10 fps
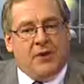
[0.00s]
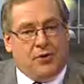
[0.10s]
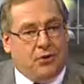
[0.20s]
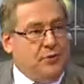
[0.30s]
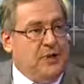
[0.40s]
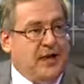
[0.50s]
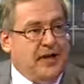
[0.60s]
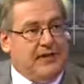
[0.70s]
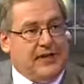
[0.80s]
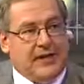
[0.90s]
Nor do we
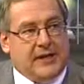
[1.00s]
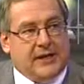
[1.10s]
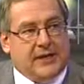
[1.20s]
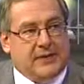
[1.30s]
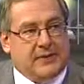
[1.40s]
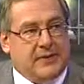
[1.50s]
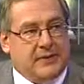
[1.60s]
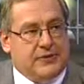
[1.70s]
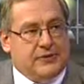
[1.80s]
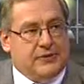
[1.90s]
have any
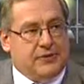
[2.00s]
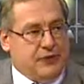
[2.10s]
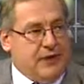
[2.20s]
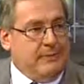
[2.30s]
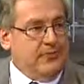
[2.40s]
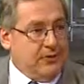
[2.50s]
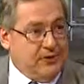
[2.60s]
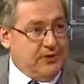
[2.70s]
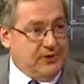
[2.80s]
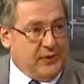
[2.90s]
streams or
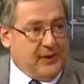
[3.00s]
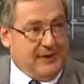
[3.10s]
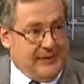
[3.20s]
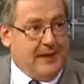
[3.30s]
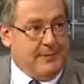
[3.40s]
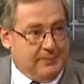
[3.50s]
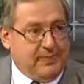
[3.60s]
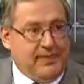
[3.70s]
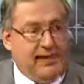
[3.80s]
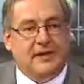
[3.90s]
rivers that we can dam up
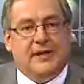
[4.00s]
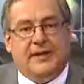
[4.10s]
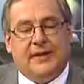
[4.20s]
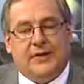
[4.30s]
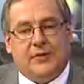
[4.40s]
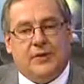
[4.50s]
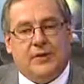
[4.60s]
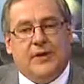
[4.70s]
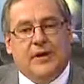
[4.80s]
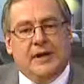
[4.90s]
and take that
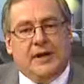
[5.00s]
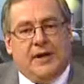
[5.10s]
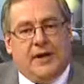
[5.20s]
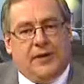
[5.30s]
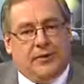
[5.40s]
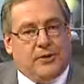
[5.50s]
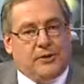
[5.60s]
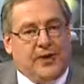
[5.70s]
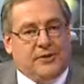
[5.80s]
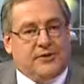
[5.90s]
water. Other
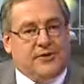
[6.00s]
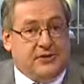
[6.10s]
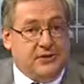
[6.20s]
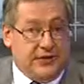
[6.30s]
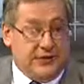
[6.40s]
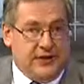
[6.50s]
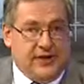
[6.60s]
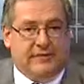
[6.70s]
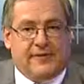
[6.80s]
locations, such as the city of